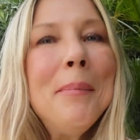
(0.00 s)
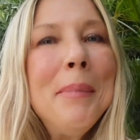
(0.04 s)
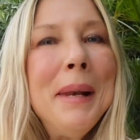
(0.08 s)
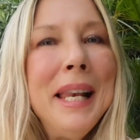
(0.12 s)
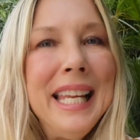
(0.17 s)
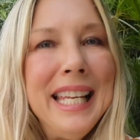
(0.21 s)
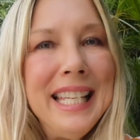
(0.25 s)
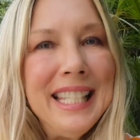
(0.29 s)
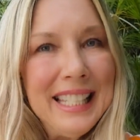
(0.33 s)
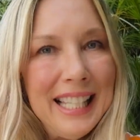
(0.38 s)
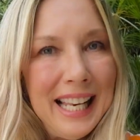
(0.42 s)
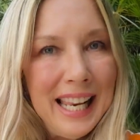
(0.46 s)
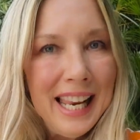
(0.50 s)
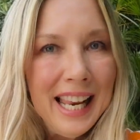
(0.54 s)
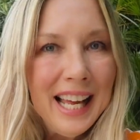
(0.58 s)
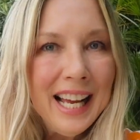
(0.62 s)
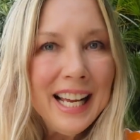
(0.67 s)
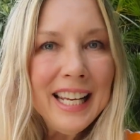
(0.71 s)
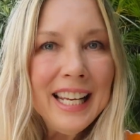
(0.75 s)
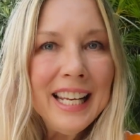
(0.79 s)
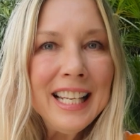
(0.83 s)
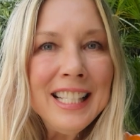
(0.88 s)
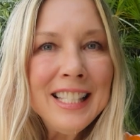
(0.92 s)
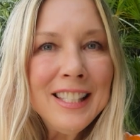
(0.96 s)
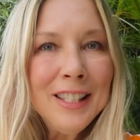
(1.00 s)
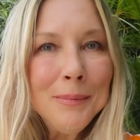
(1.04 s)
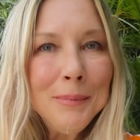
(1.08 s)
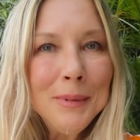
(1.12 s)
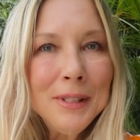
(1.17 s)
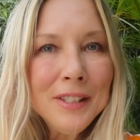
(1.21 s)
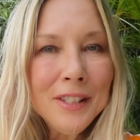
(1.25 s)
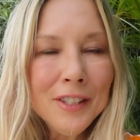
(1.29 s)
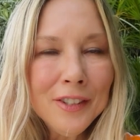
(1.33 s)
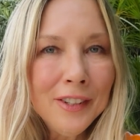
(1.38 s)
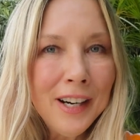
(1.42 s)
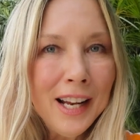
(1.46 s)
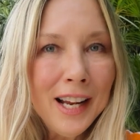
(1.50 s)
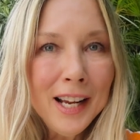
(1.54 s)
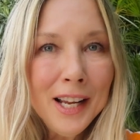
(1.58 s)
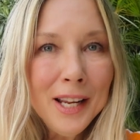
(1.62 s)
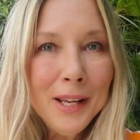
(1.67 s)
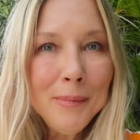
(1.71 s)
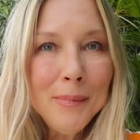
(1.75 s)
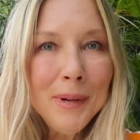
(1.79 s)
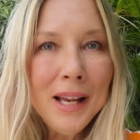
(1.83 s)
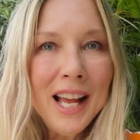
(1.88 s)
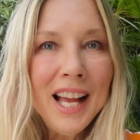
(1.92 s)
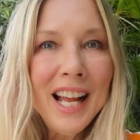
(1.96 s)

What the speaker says: Please like and subscribe